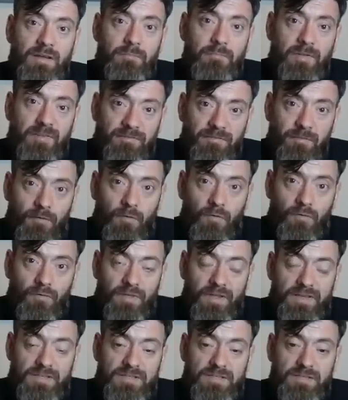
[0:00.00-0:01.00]
before
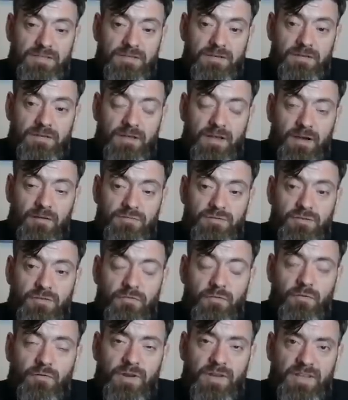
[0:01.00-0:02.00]
this now, so
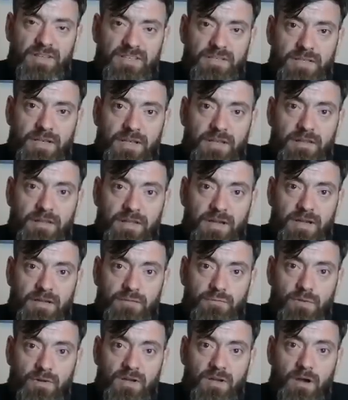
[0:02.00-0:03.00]
you've already seen the
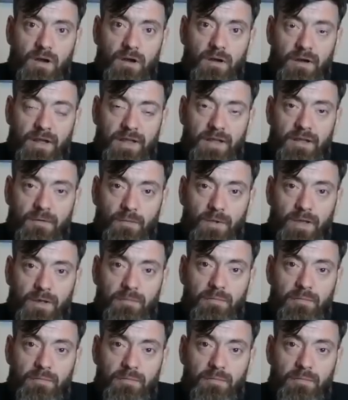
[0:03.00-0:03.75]
actual car anyway,